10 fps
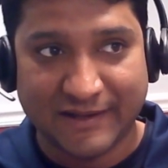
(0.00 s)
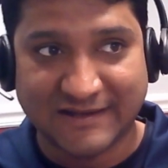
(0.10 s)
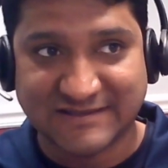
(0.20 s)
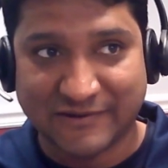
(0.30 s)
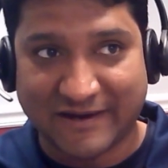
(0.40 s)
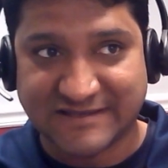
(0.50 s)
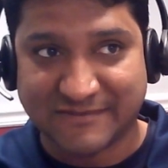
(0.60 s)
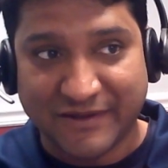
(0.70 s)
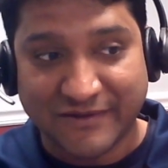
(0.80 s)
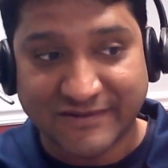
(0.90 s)
Let's look at
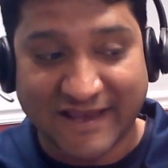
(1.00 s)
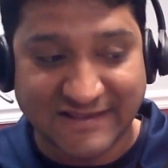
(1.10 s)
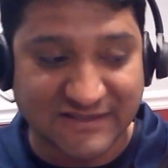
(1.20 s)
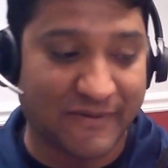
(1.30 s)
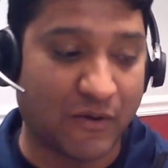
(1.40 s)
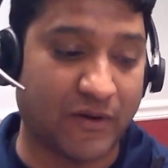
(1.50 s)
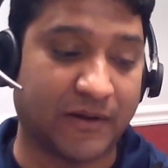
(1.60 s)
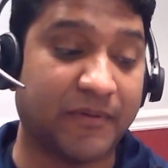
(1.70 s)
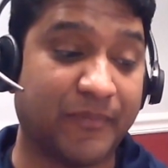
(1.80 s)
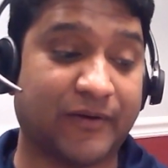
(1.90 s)
some use cases where
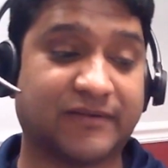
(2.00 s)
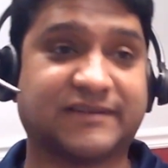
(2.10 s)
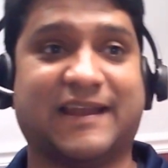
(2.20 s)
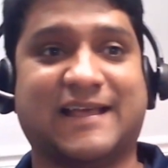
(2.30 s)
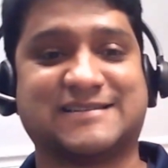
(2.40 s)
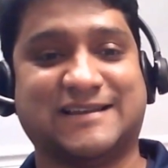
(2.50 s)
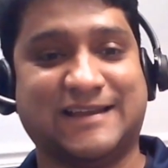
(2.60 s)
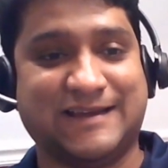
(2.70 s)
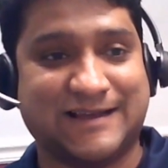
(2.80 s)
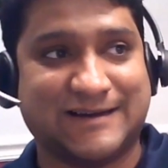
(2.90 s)
quantum computers can
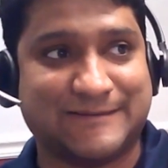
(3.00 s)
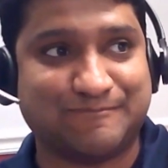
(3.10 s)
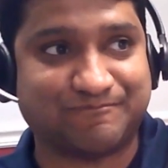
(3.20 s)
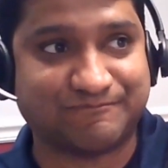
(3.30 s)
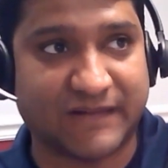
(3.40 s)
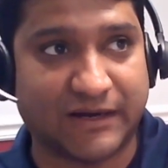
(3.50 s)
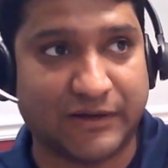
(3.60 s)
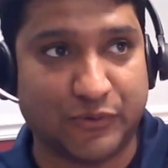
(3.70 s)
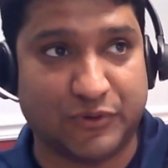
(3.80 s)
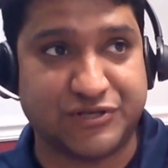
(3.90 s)
actually
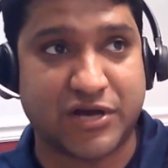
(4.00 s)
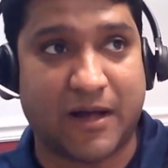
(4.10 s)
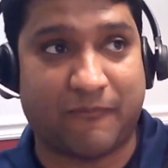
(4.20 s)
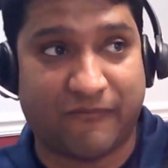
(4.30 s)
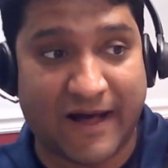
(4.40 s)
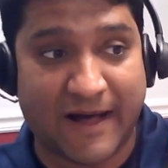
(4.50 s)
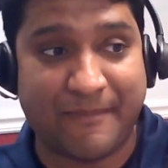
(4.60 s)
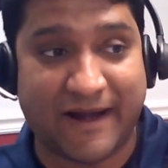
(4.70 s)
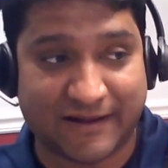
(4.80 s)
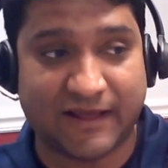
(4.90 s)
do a job far
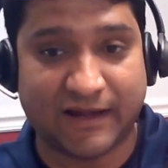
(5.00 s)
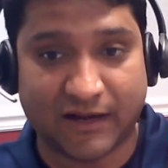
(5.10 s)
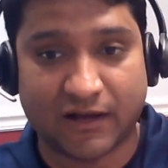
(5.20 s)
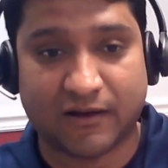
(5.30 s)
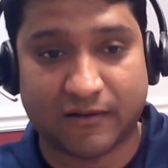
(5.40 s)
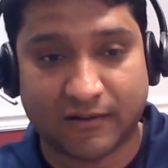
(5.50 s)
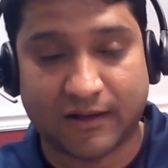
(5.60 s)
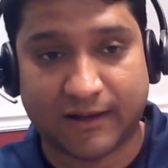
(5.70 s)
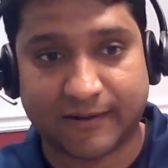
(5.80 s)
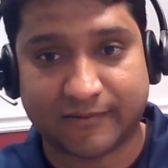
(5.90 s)
better than
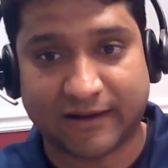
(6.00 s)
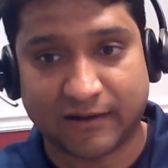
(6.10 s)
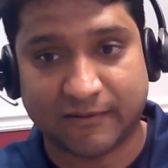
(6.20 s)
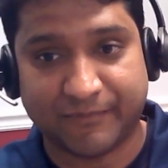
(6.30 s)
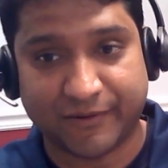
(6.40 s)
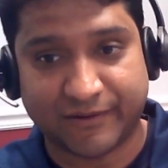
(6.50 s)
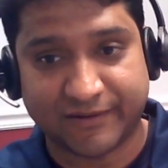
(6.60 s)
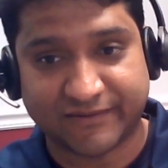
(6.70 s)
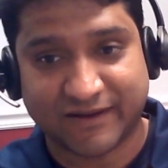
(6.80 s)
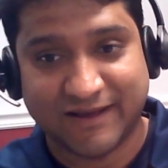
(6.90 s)
regular
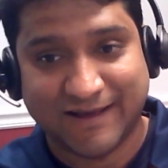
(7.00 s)
computers.